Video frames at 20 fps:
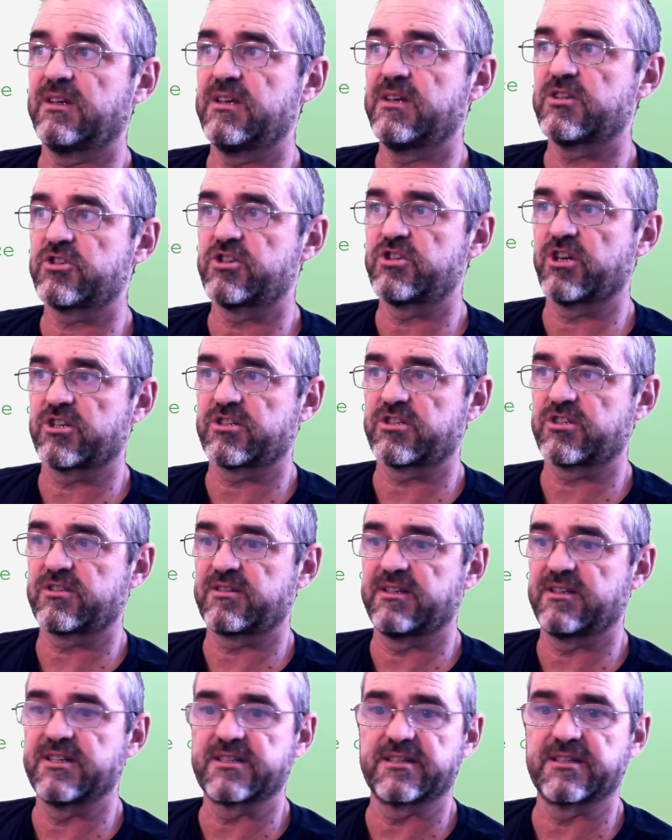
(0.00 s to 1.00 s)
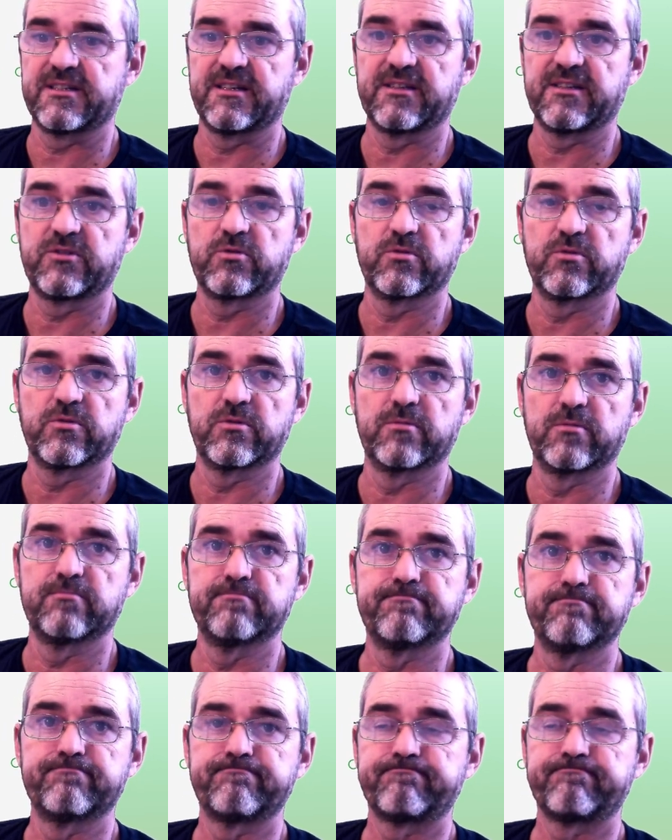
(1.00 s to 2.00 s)
is just listening
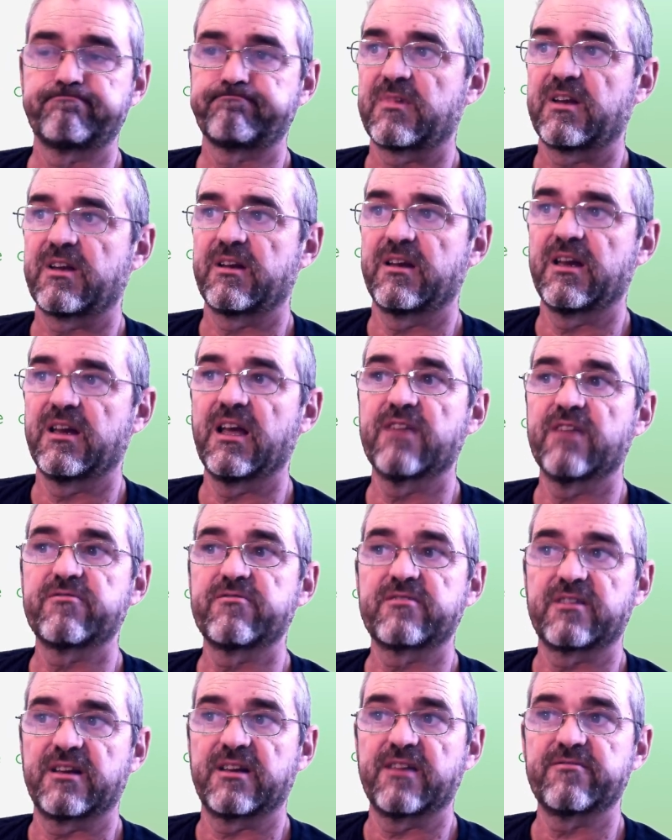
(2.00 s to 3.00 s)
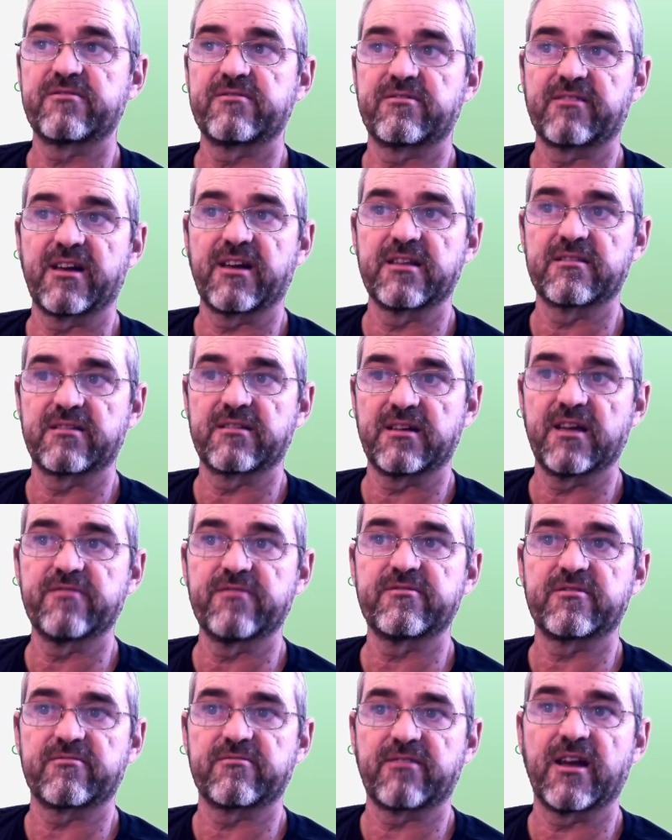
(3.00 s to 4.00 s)
to left, left, right,
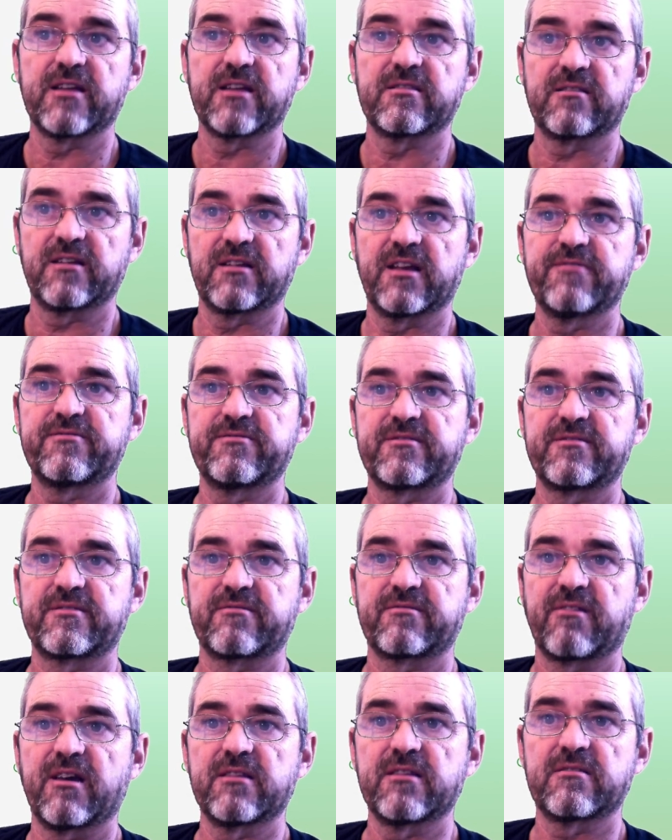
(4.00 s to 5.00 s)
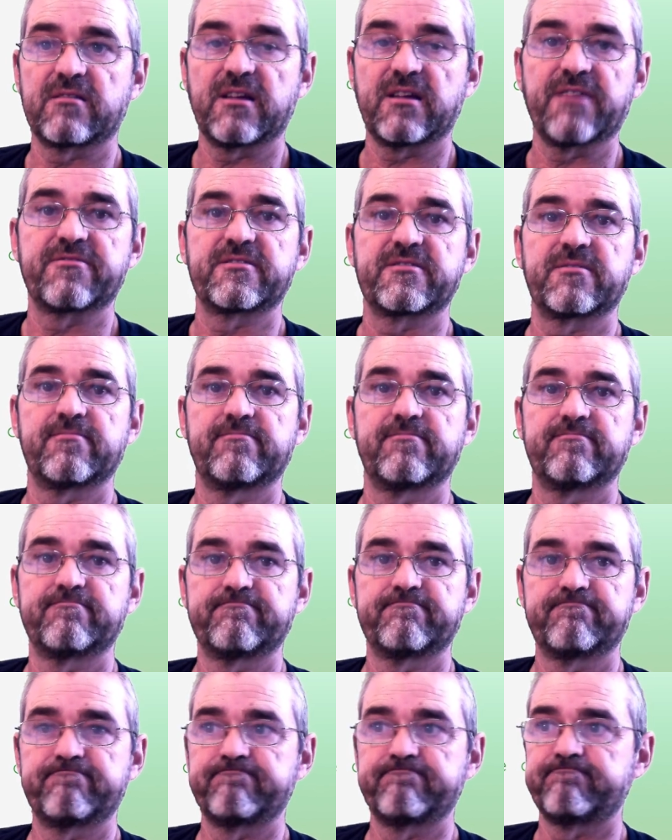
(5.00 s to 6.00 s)
left, right, left, right, left.
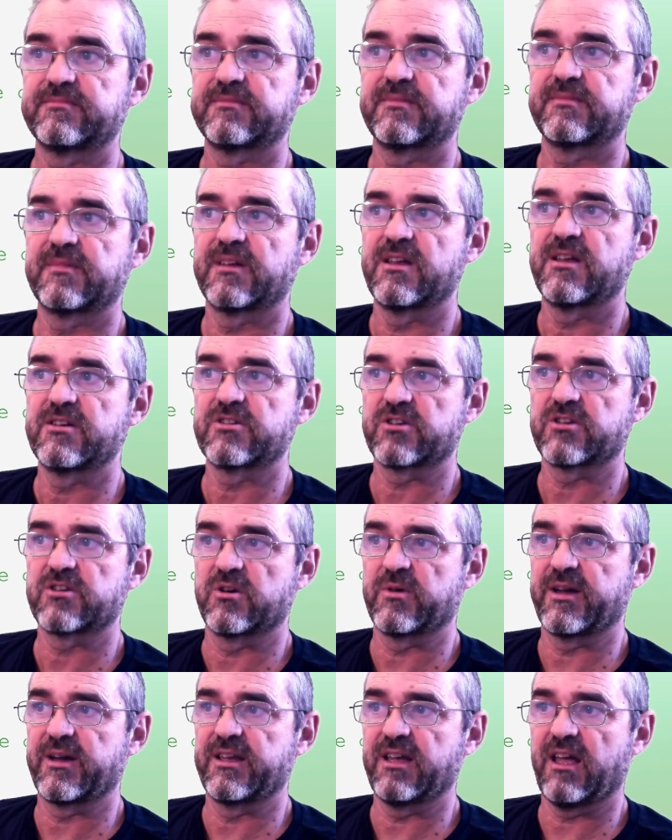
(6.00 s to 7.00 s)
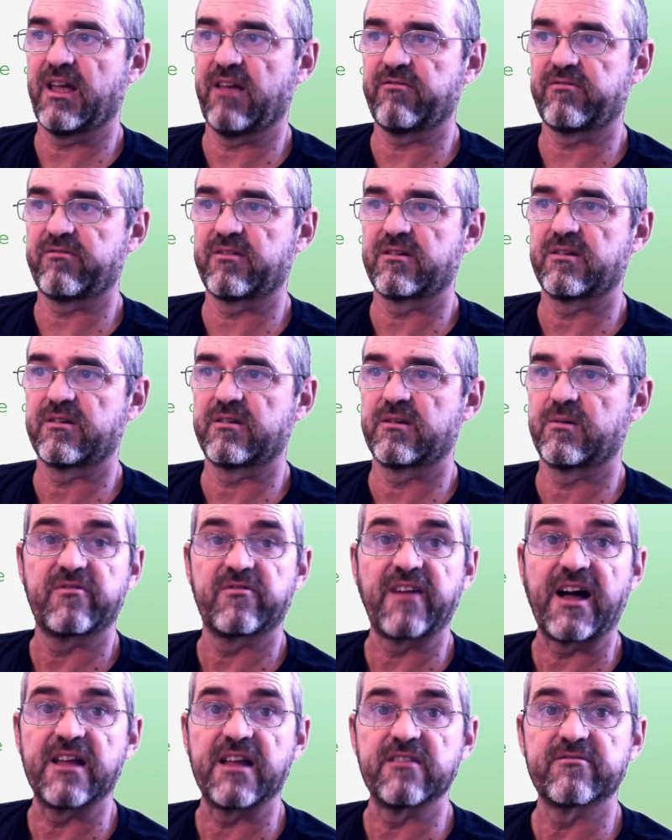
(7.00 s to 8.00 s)
So I have
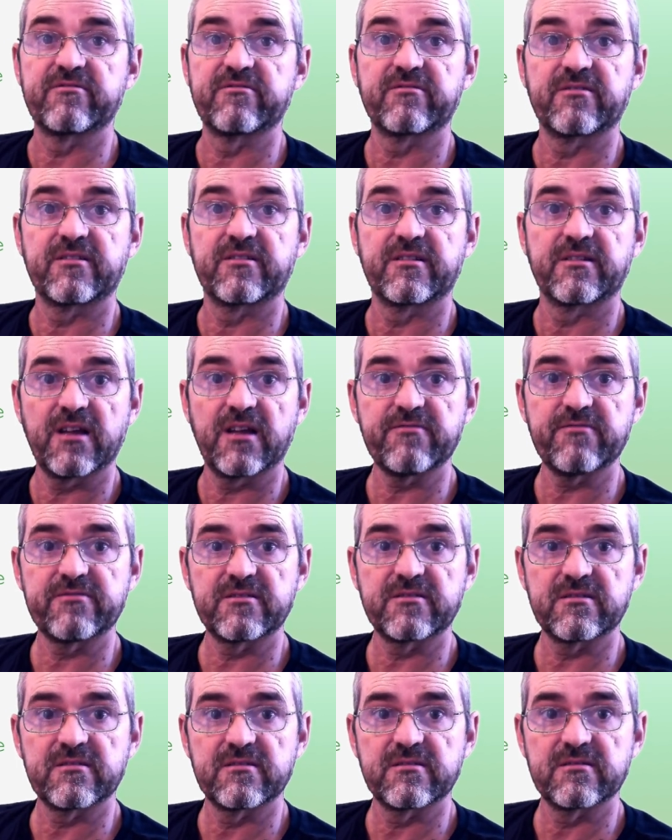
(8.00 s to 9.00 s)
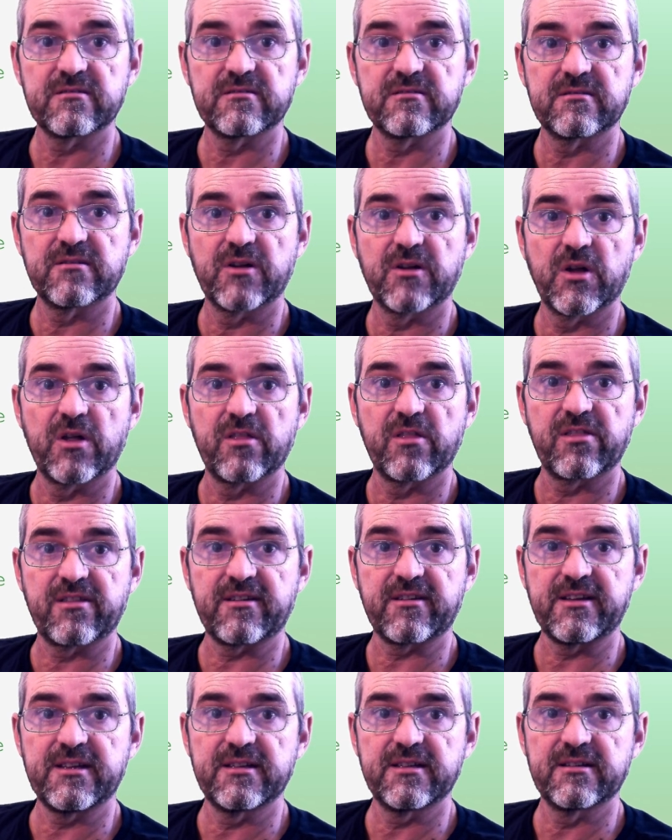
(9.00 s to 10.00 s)
5 left,
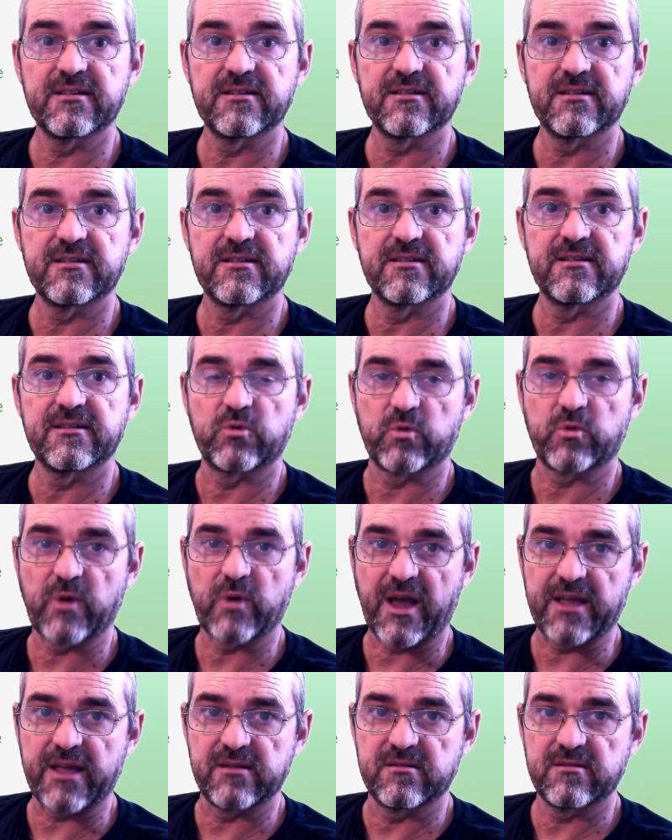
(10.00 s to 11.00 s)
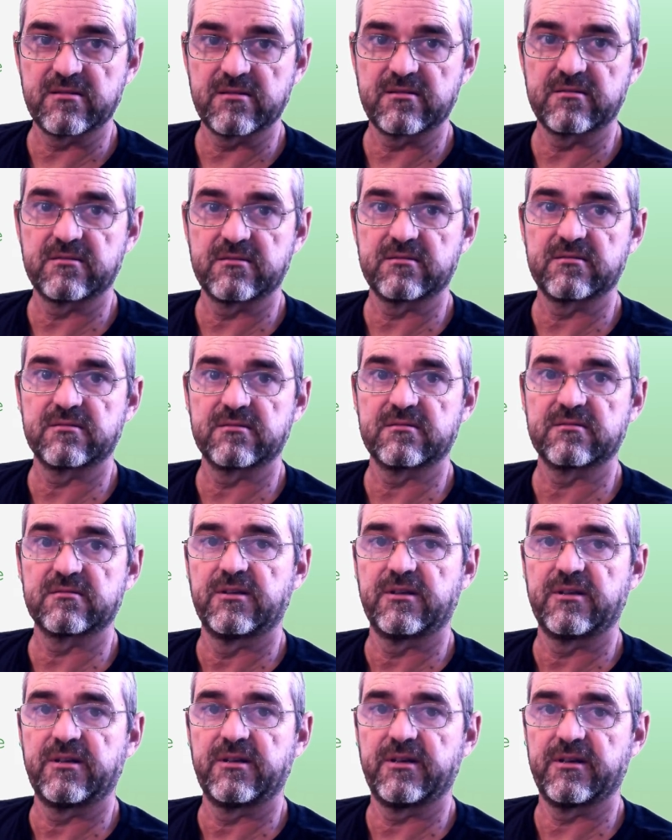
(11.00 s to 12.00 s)
3 right,
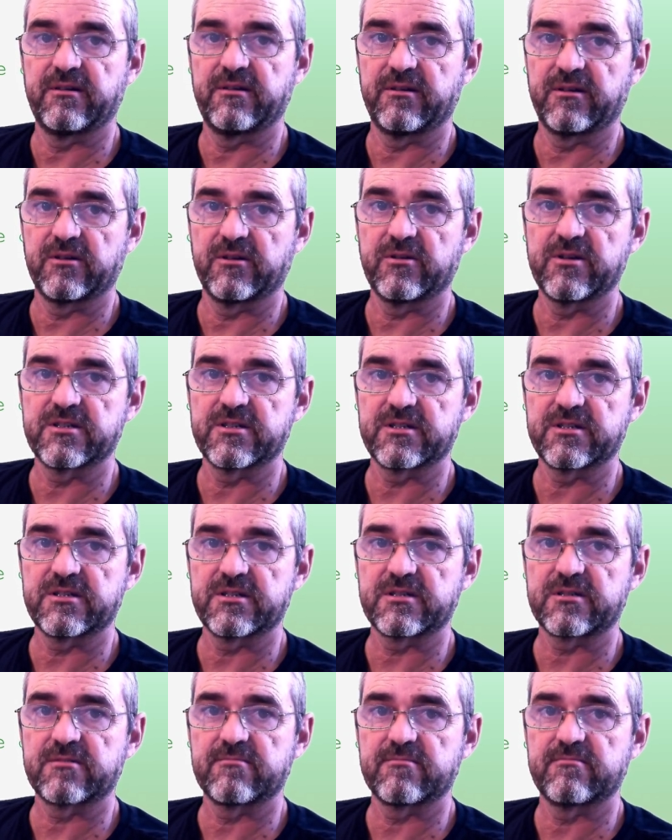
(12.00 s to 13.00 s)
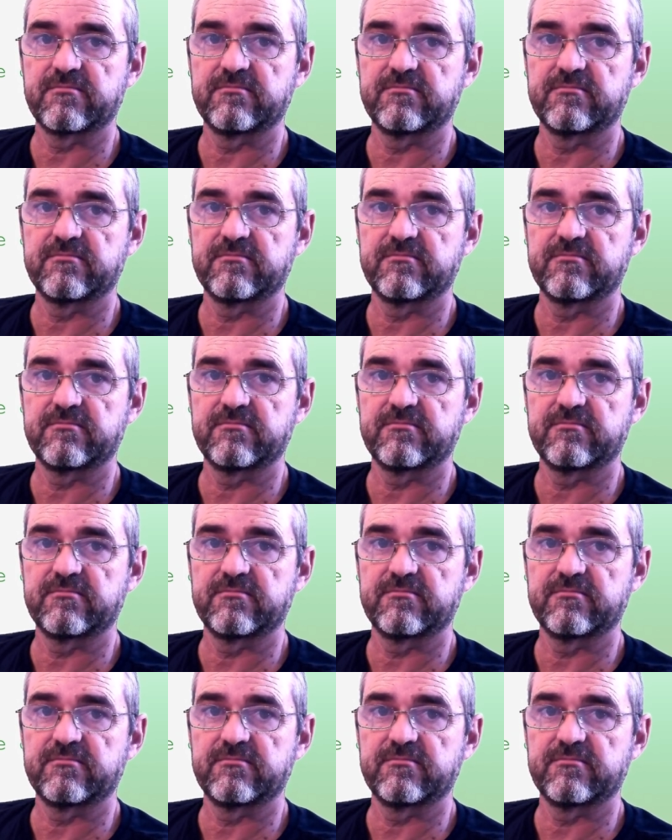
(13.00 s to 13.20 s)
hearing noises,